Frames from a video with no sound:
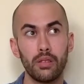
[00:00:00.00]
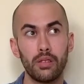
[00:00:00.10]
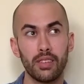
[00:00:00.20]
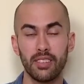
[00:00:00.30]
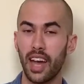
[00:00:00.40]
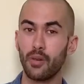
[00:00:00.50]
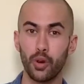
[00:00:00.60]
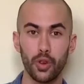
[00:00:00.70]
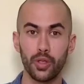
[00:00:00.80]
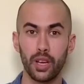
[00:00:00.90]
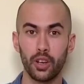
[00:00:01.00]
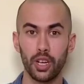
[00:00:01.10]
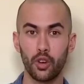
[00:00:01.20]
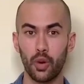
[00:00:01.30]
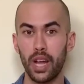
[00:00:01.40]
decide whether they're going
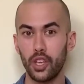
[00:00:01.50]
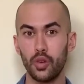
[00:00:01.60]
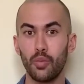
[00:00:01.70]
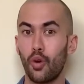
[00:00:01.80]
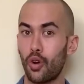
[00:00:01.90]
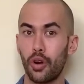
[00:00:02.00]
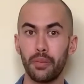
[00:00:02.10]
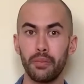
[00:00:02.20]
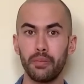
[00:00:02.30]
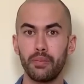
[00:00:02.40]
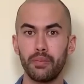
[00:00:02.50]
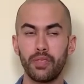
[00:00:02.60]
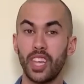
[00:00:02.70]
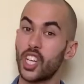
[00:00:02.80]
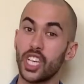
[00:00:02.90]
to grant you more
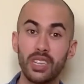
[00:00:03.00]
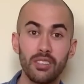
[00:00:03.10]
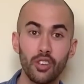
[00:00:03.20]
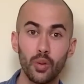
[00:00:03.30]
sessions